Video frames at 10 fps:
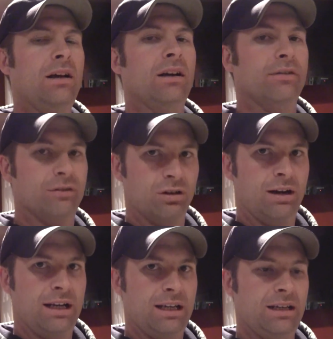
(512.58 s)
of
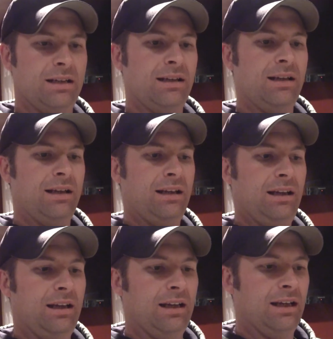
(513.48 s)
grain.
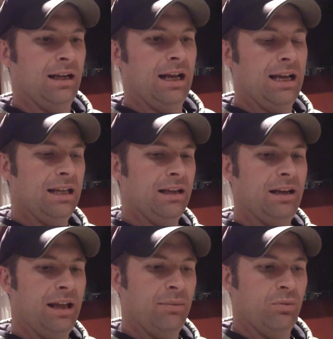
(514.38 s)
And I
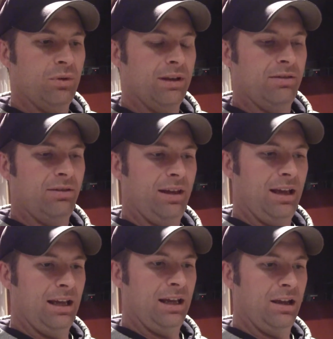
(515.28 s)
ended up with
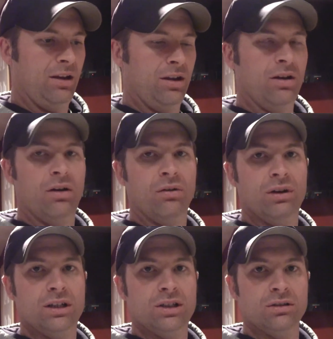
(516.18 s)
a
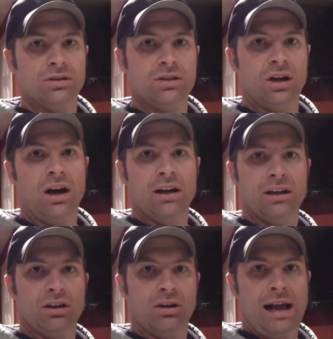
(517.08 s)
original
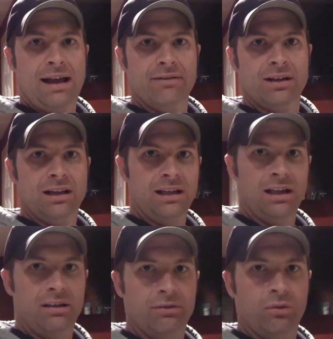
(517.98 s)
starting
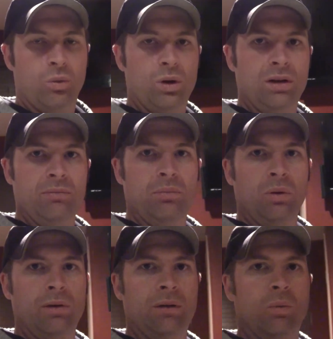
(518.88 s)
gravity of
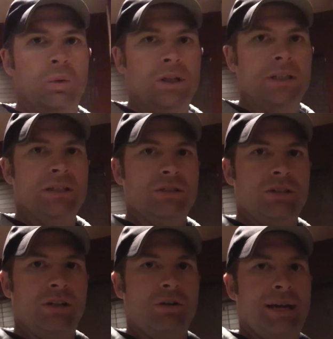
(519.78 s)

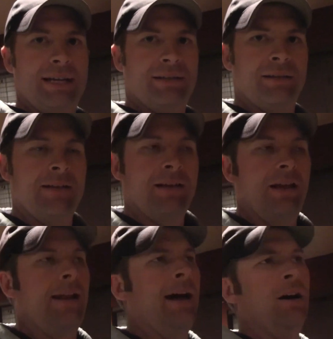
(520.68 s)
1.108,
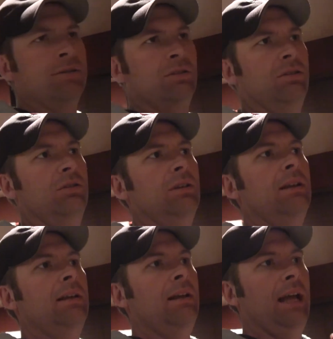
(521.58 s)
and I also
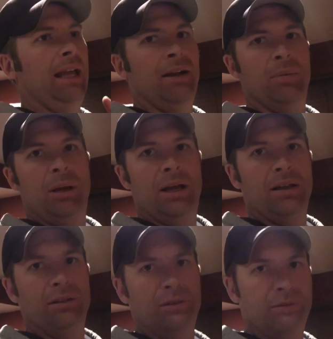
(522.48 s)
added a
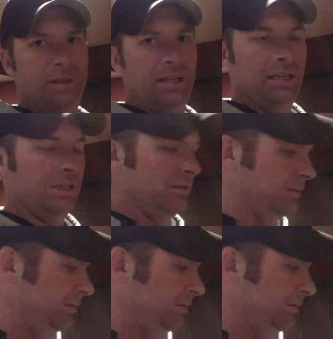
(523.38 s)
pound of